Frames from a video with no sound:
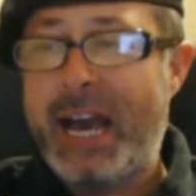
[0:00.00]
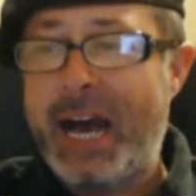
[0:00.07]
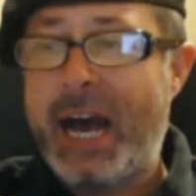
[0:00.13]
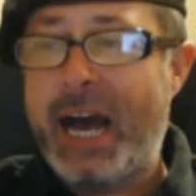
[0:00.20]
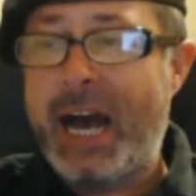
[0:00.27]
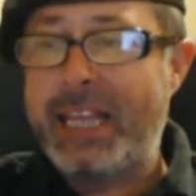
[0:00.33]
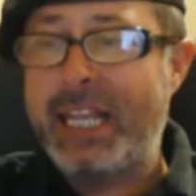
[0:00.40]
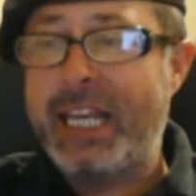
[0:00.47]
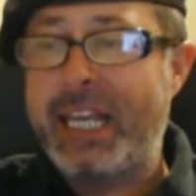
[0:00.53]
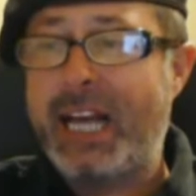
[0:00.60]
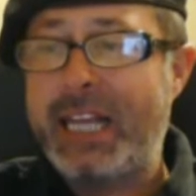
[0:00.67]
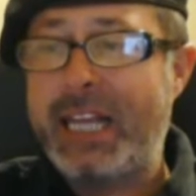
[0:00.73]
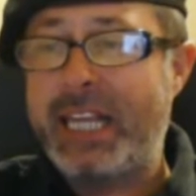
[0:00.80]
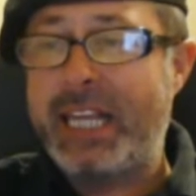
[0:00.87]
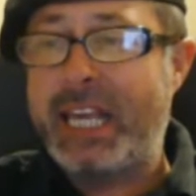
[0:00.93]
I
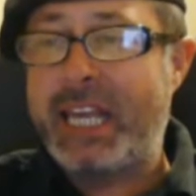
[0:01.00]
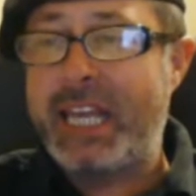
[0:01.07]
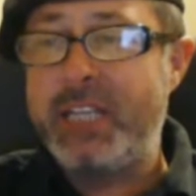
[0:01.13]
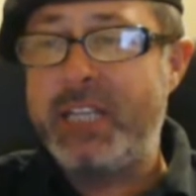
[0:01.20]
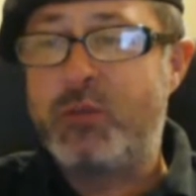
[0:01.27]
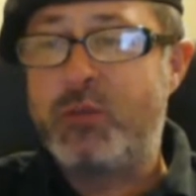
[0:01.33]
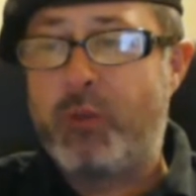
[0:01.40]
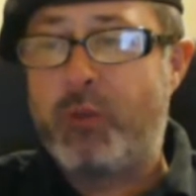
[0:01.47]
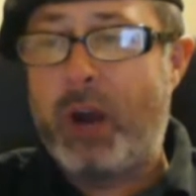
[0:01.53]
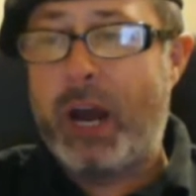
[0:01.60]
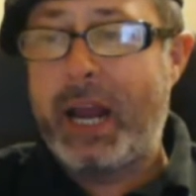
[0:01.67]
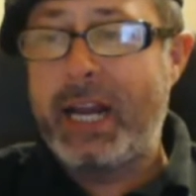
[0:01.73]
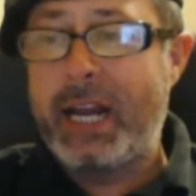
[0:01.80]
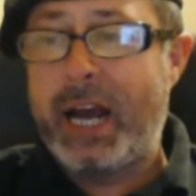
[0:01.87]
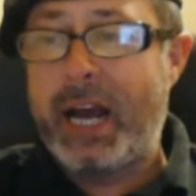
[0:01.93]
think he's
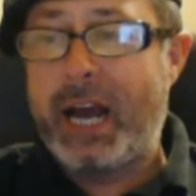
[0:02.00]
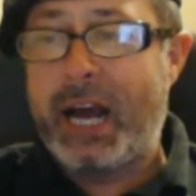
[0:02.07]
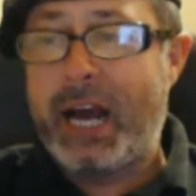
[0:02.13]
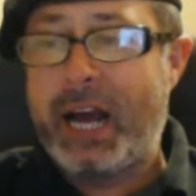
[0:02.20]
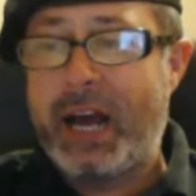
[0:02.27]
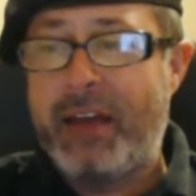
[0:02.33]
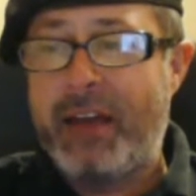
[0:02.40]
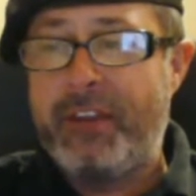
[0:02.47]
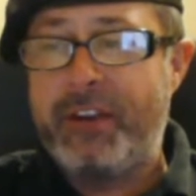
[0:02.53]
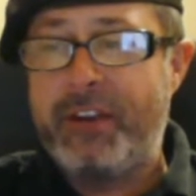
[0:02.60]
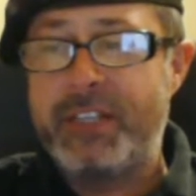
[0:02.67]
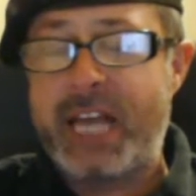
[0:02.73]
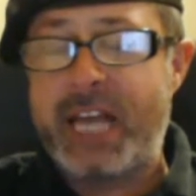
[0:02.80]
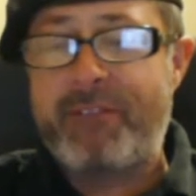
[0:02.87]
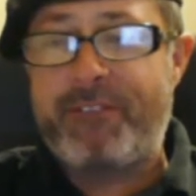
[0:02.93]
right.
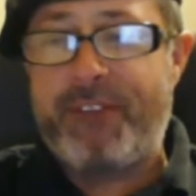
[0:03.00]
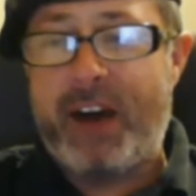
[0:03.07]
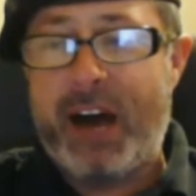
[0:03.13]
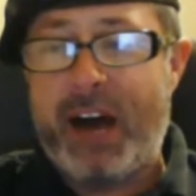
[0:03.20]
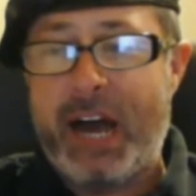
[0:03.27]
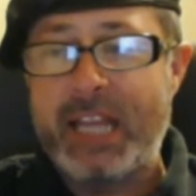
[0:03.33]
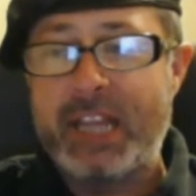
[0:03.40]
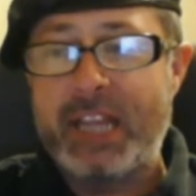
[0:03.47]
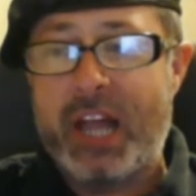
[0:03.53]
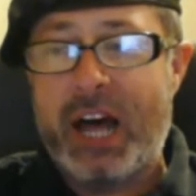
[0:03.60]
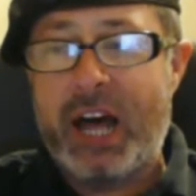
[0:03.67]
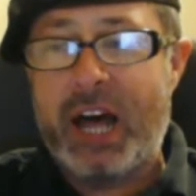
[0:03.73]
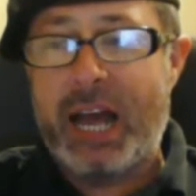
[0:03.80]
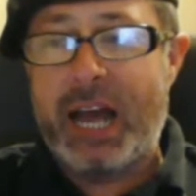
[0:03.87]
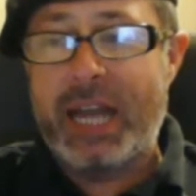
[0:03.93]
There's that fine
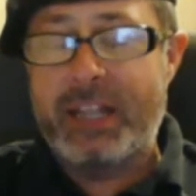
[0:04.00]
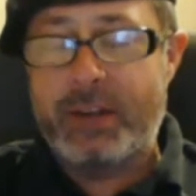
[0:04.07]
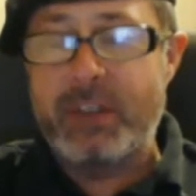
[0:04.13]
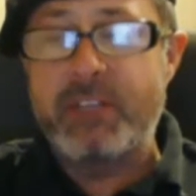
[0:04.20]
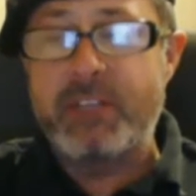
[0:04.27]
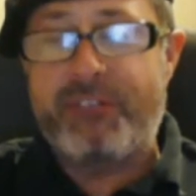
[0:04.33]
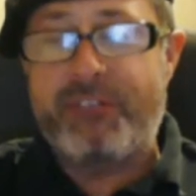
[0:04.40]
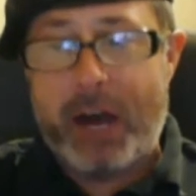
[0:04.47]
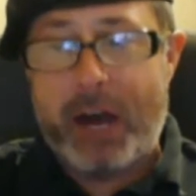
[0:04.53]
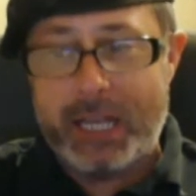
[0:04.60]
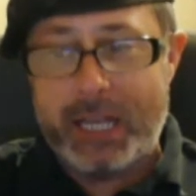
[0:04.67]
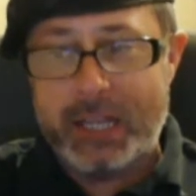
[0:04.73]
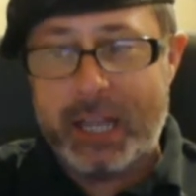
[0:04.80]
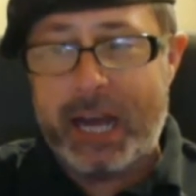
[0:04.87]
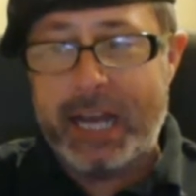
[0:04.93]
line. There's a
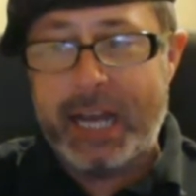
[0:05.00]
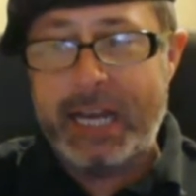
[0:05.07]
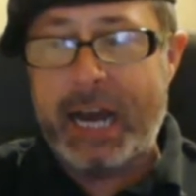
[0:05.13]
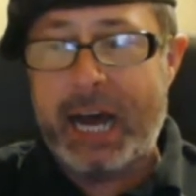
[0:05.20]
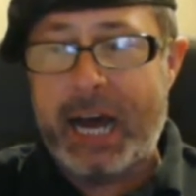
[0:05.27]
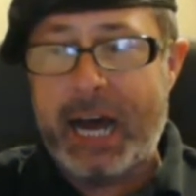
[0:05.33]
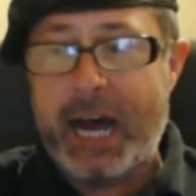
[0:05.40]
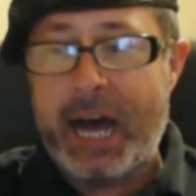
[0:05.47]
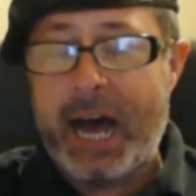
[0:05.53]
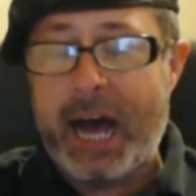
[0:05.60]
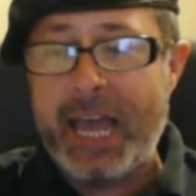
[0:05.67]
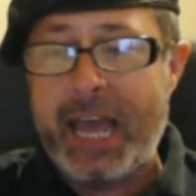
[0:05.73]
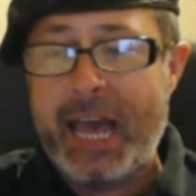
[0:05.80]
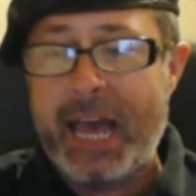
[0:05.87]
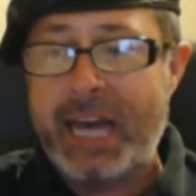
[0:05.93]
fine line.
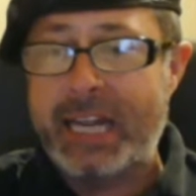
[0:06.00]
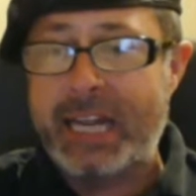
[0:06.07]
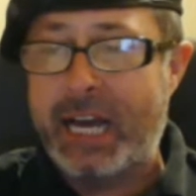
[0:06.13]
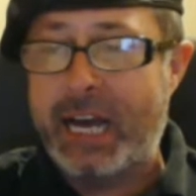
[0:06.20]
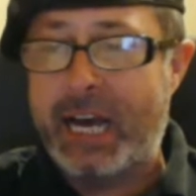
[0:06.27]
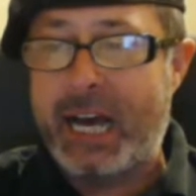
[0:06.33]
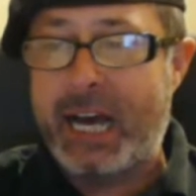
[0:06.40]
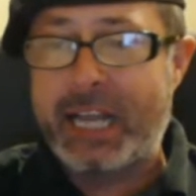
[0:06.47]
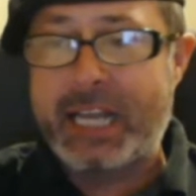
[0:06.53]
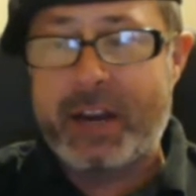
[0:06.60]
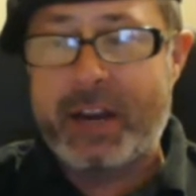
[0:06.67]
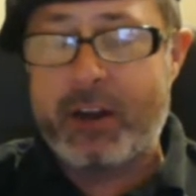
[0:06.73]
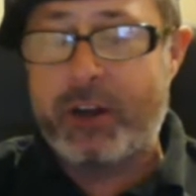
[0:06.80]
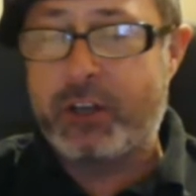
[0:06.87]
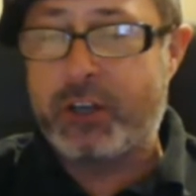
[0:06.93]
I had a
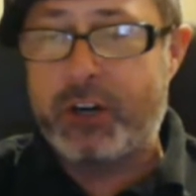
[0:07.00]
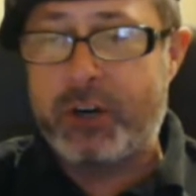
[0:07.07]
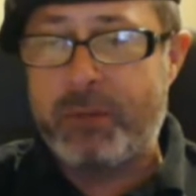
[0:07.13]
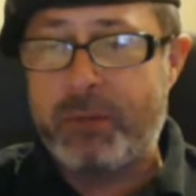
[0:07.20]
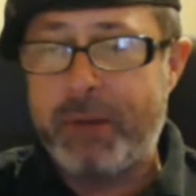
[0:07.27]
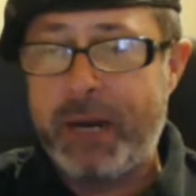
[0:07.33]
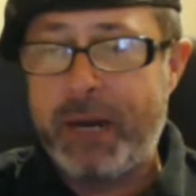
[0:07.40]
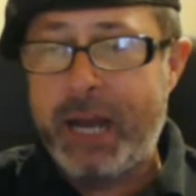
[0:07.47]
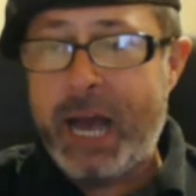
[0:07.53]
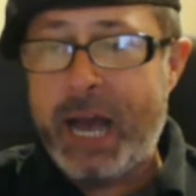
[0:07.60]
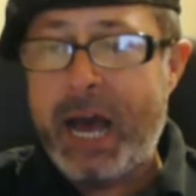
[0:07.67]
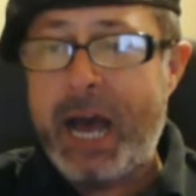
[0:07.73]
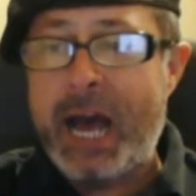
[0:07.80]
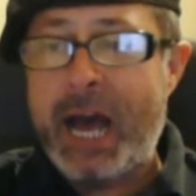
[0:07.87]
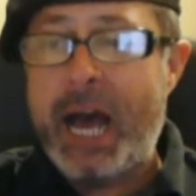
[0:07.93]
character.
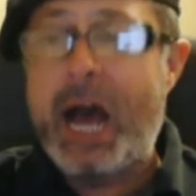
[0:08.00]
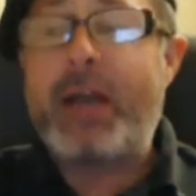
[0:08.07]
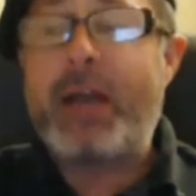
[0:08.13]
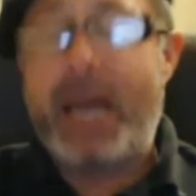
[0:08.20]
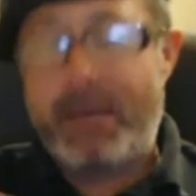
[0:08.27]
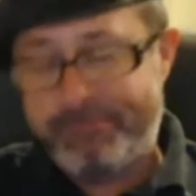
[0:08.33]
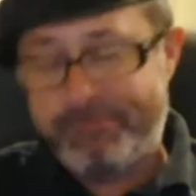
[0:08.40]
Okay,